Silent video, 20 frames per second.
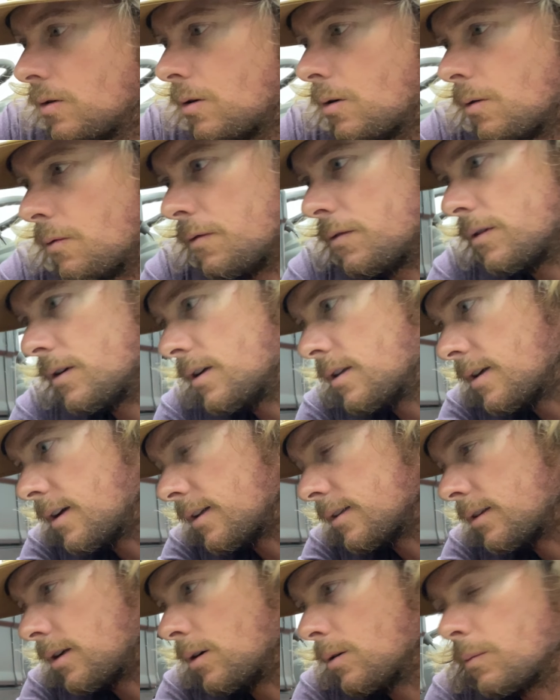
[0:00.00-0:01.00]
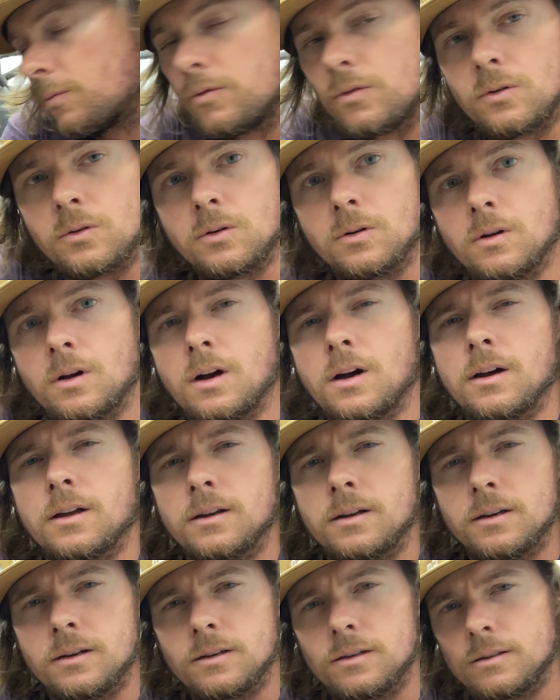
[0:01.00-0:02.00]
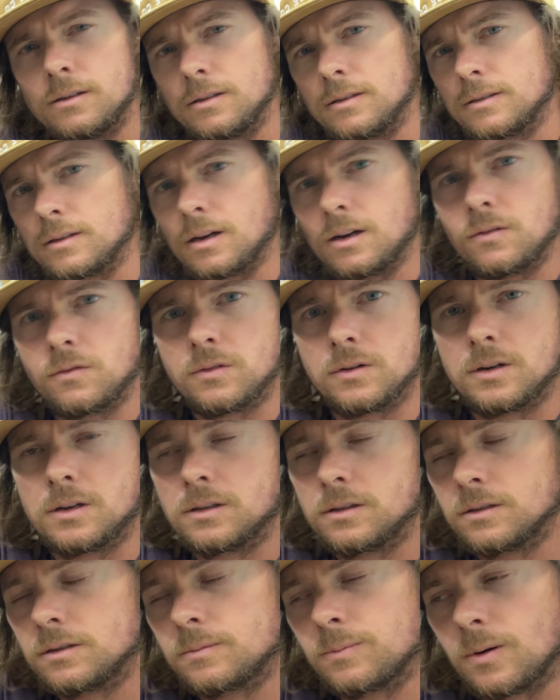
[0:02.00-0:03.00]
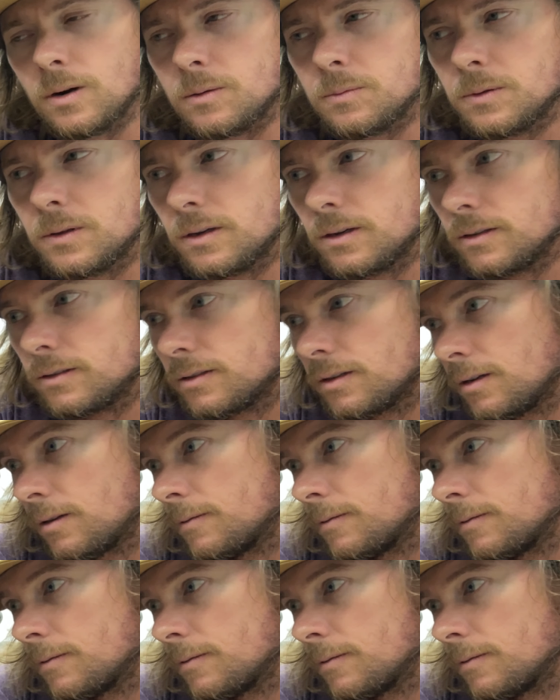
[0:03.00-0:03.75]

hopefully that's helpful on deciphering the spark plugs,